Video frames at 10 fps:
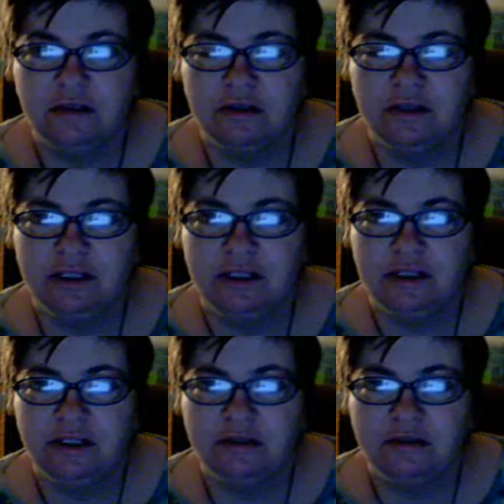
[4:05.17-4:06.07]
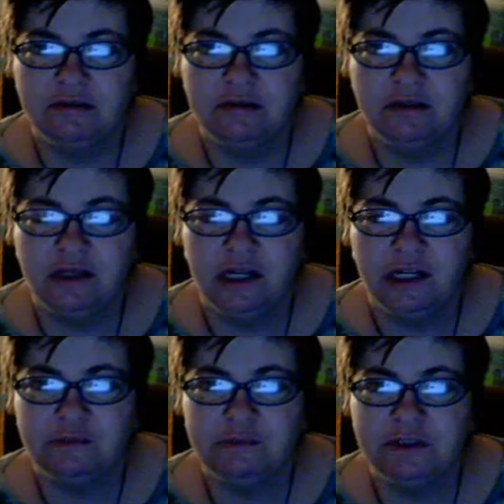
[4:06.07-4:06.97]
the
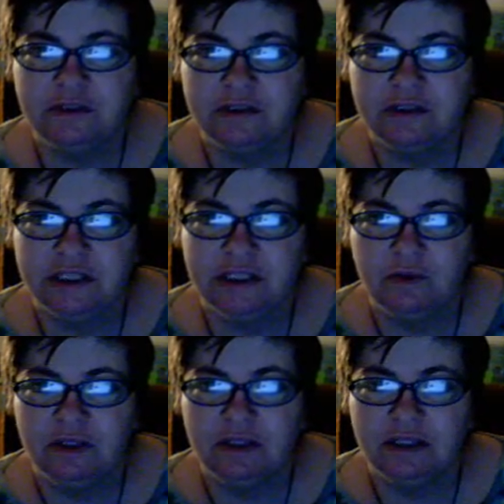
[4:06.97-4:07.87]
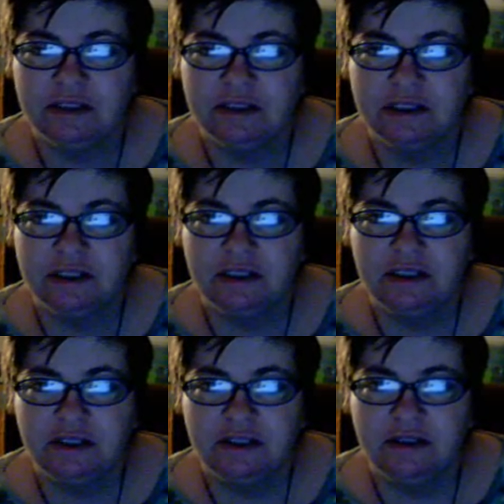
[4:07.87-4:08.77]
hospitals and whatnot,
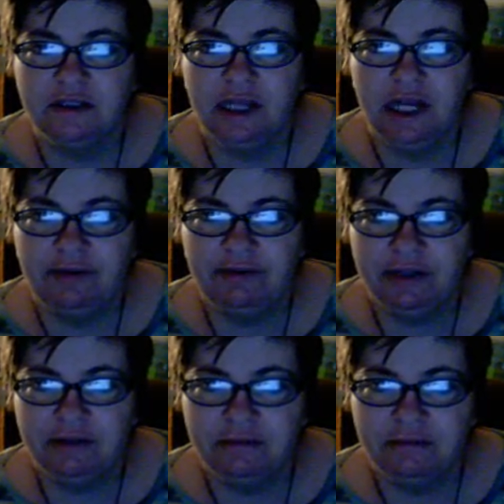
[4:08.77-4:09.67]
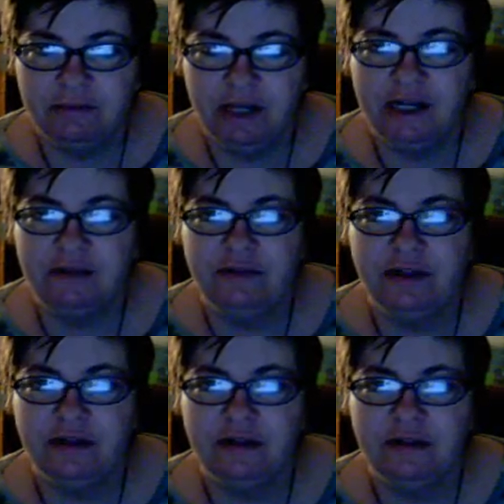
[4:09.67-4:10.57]
having MAV
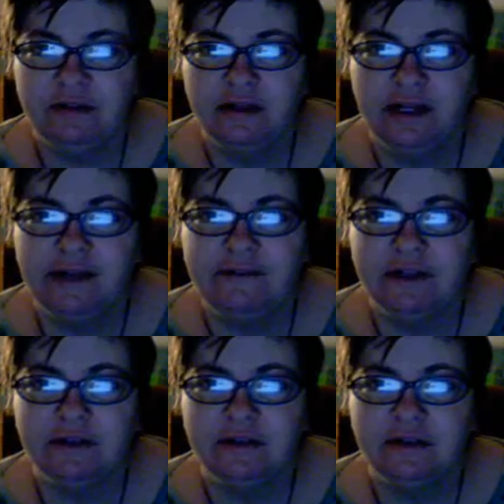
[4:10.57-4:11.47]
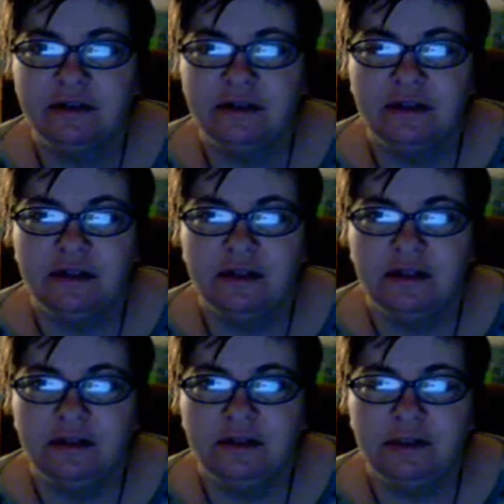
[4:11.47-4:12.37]
and having
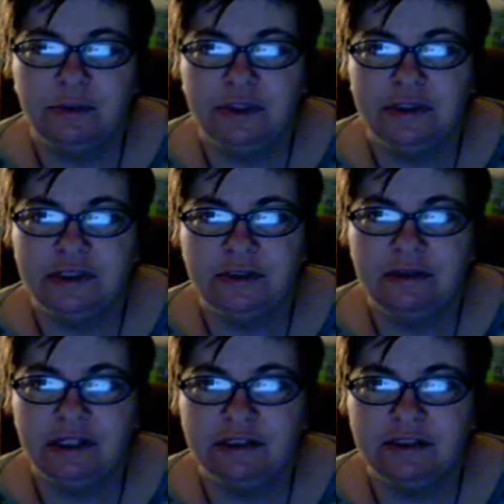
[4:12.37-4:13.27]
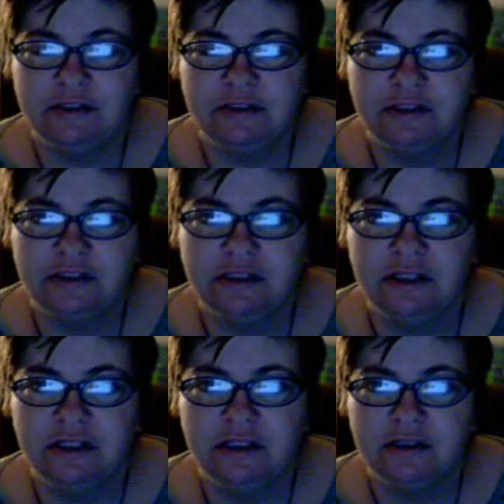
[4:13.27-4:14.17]
the emergency room doctors
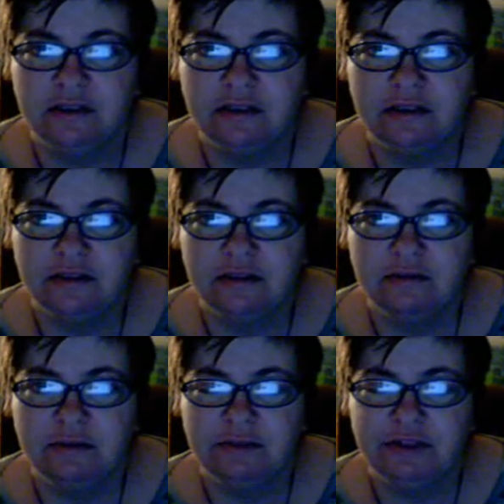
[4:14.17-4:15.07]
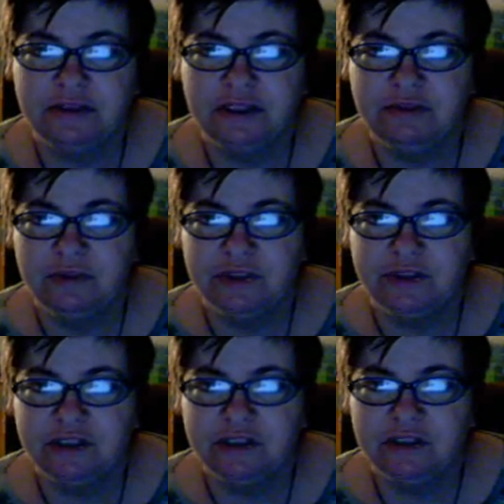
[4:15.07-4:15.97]
and emergency room
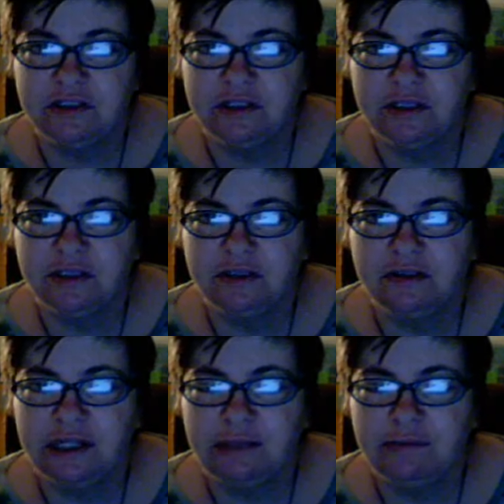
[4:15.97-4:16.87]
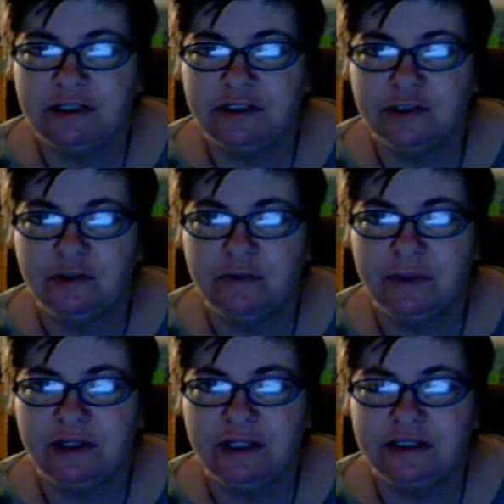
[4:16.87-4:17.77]
nurses and ambulance crew and
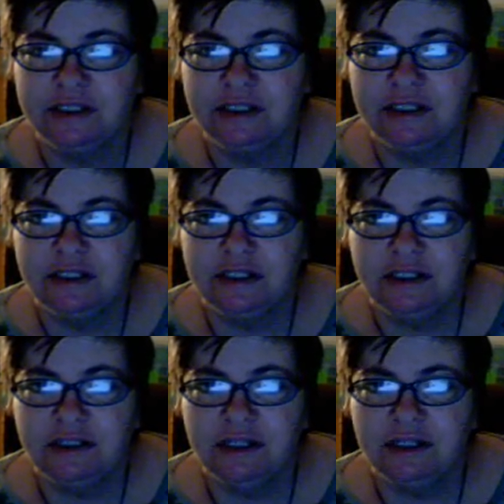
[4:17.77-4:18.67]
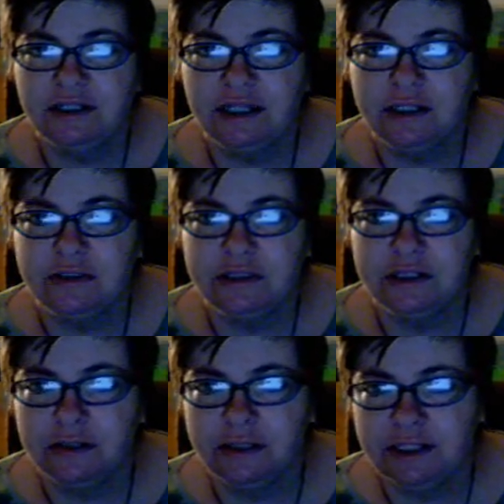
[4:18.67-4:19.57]
whatnot not diagnose it
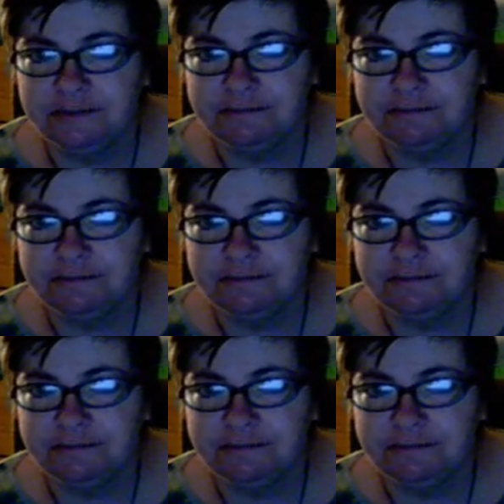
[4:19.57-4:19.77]
correctly.